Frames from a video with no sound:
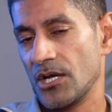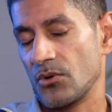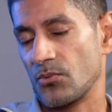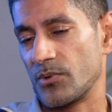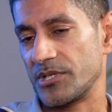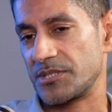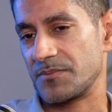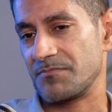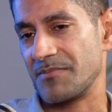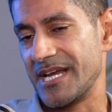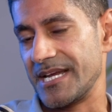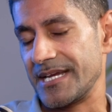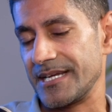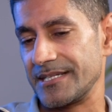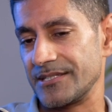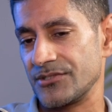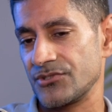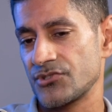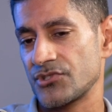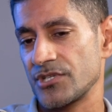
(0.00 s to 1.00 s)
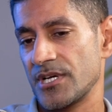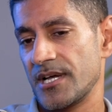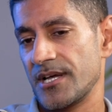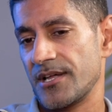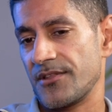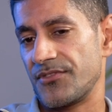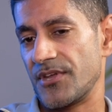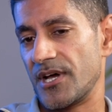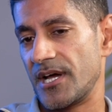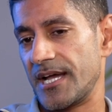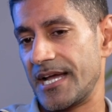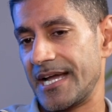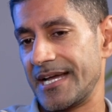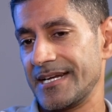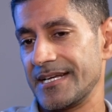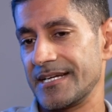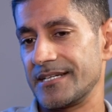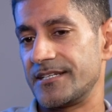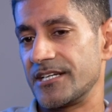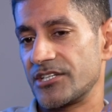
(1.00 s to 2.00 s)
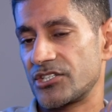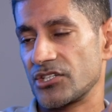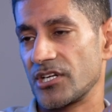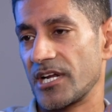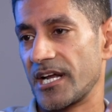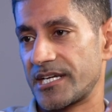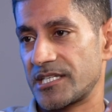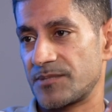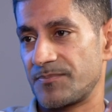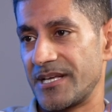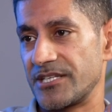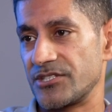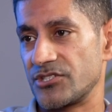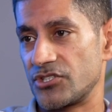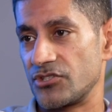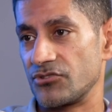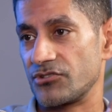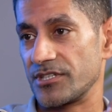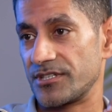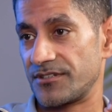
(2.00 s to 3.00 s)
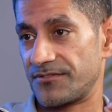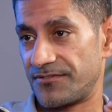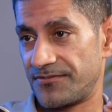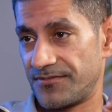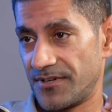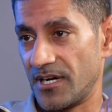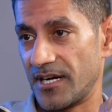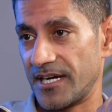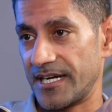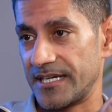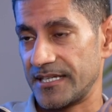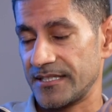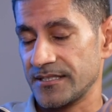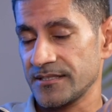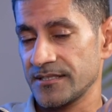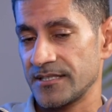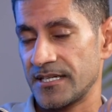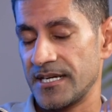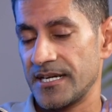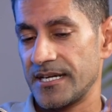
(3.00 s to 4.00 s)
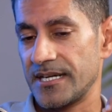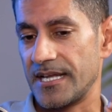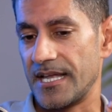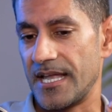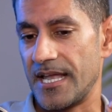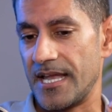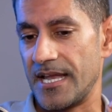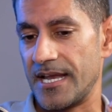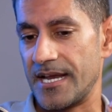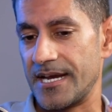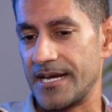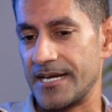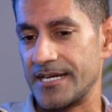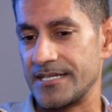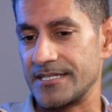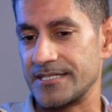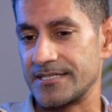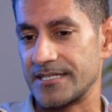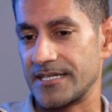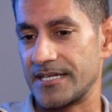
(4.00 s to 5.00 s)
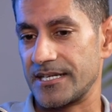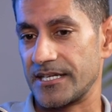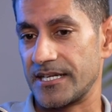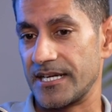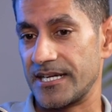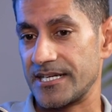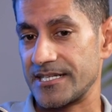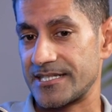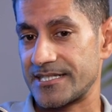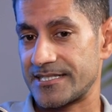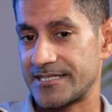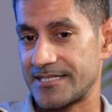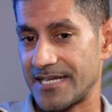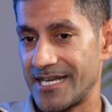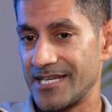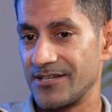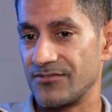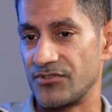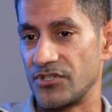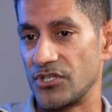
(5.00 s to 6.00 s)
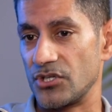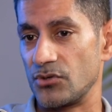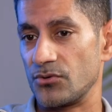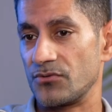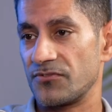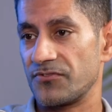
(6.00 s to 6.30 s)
which means that any additional expense you can find is going to save you